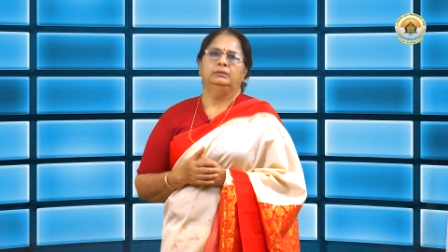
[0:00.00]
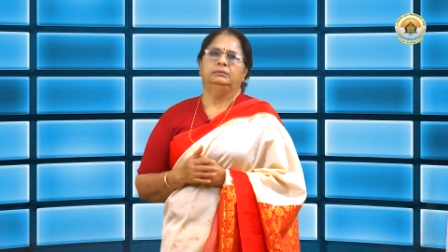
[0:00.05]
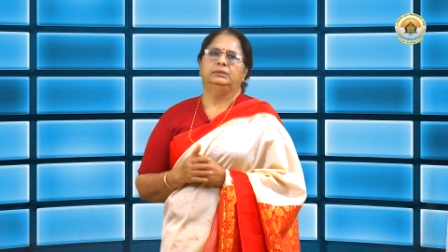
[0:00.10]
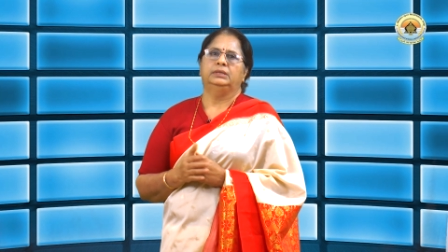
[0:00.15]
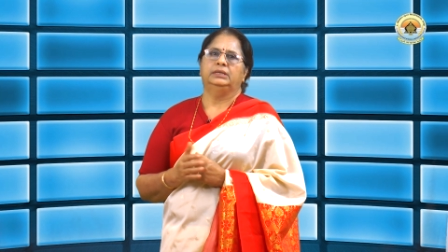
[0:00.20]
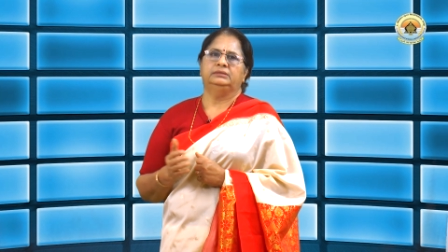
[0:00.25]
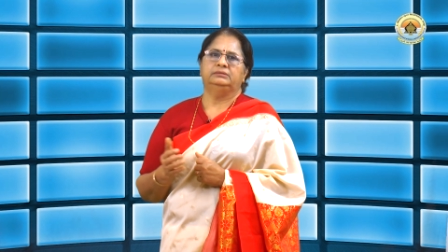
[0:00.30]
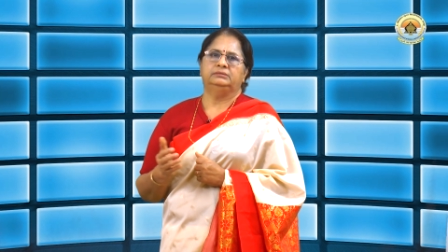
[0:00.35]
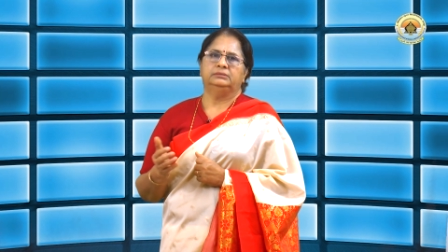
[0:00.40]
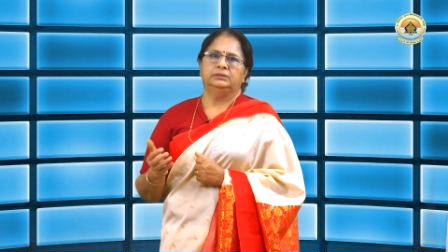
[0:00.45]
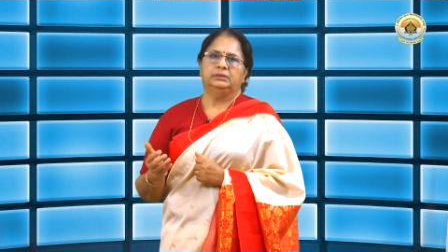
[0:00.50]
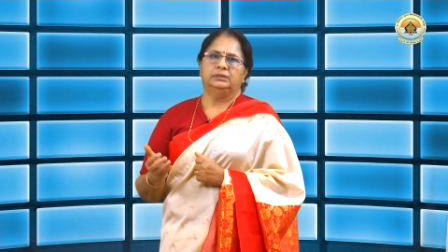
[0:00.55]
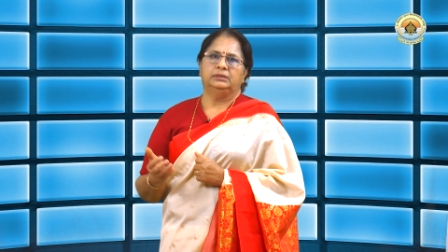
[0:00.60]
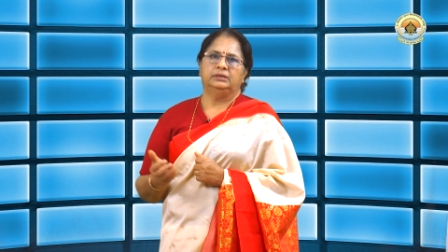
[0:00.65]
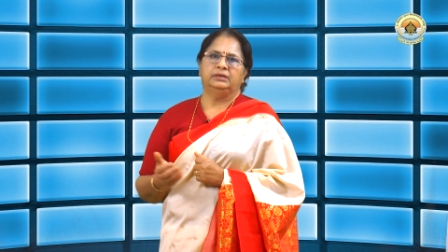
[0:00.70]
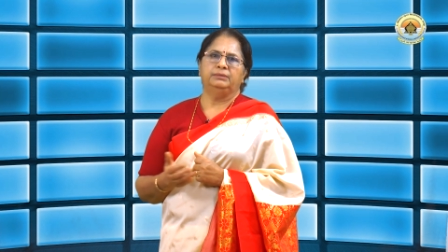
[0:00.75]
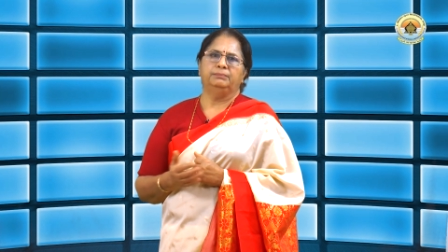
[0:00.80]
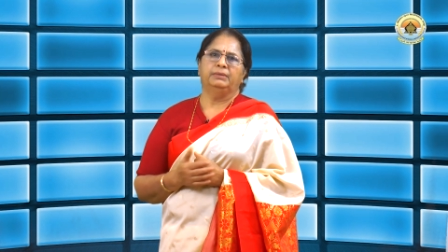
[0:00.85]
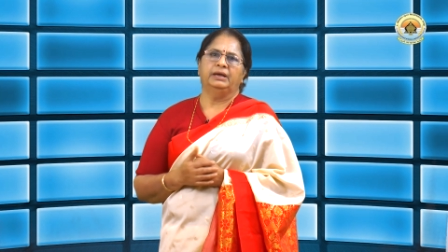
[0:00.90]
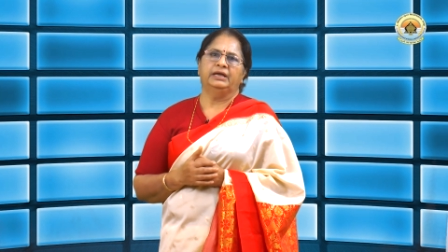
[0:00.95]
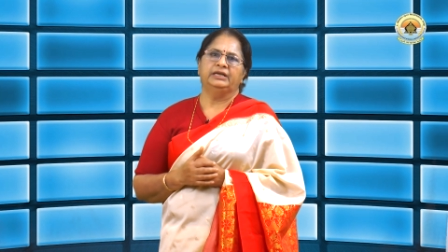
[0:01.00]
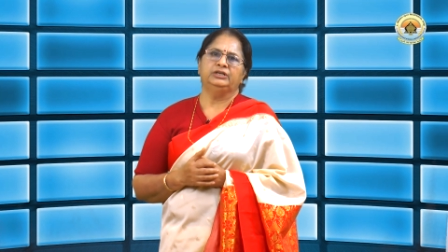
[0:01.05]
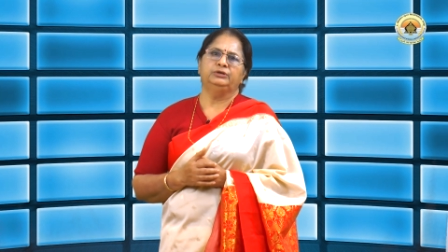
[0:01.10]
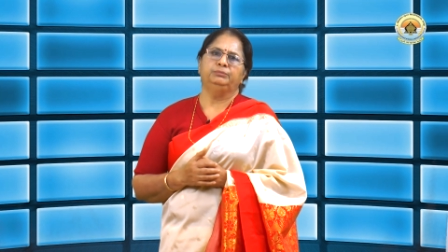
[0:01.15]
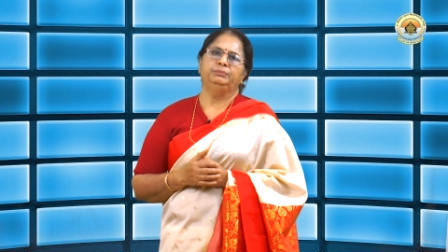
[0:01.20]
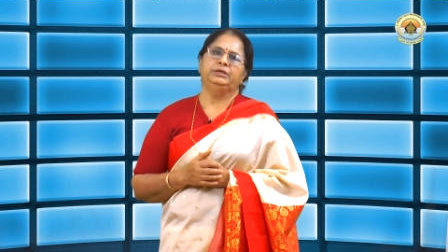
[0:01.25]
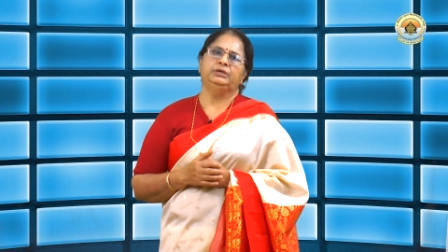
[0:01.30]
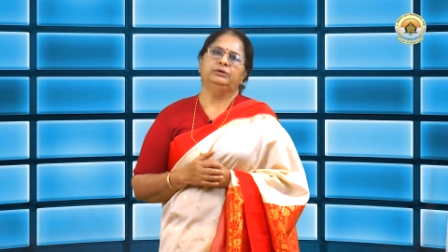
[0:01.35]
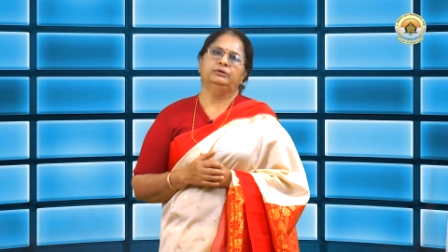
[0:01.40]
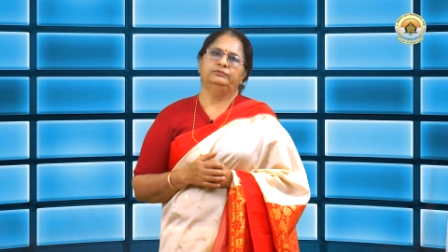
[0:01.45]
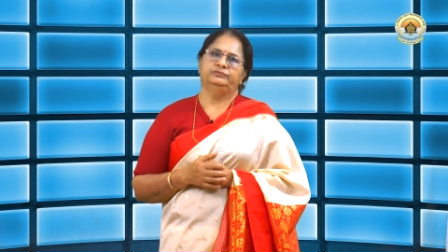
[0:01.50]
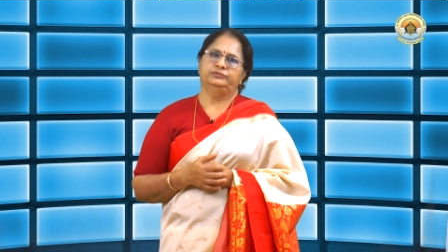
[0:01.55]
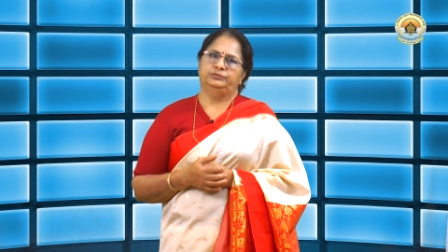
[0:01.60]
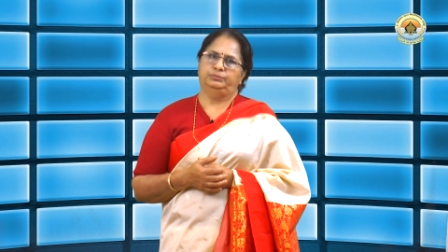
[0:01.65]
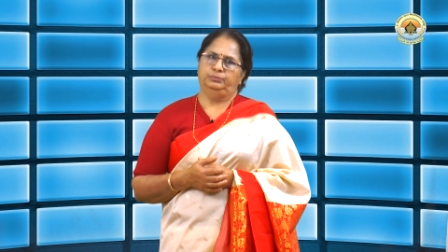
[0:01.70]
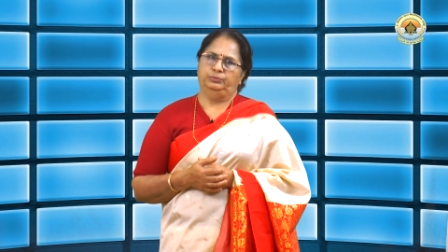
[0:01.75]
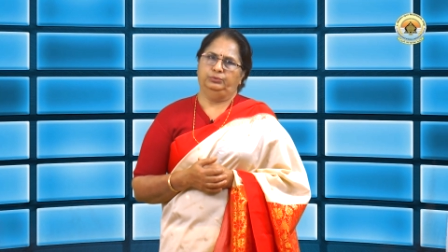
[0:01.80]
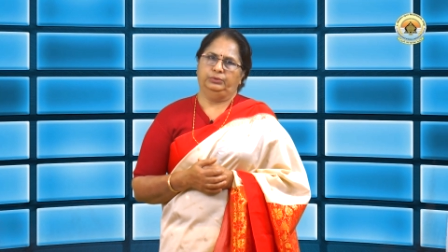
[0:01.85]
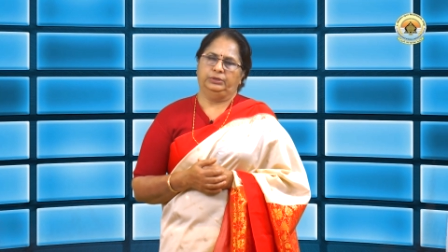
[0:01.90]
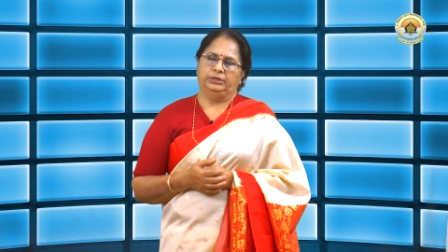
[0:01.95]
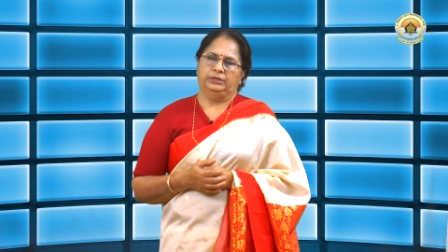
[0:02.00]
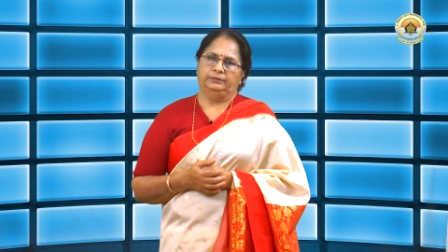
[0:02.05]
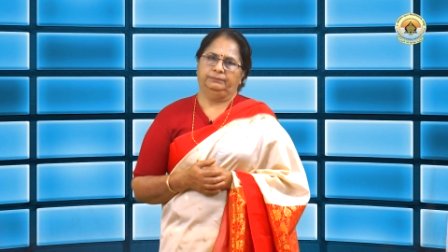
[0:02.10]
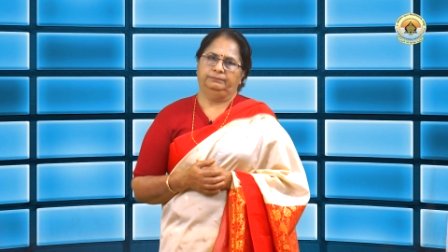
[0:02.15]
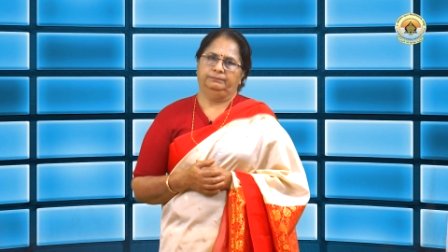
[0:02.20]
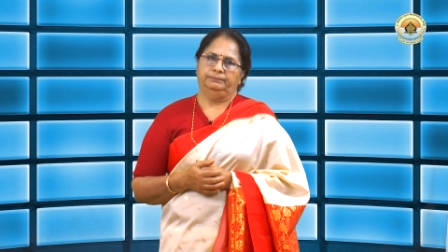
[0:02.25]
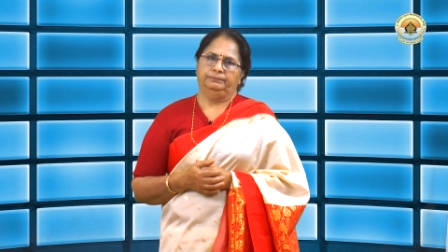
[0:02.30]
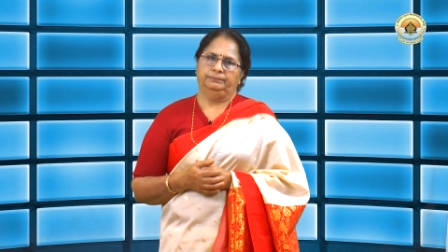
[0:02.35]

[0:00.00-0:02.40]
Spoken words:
that remind me of smoking.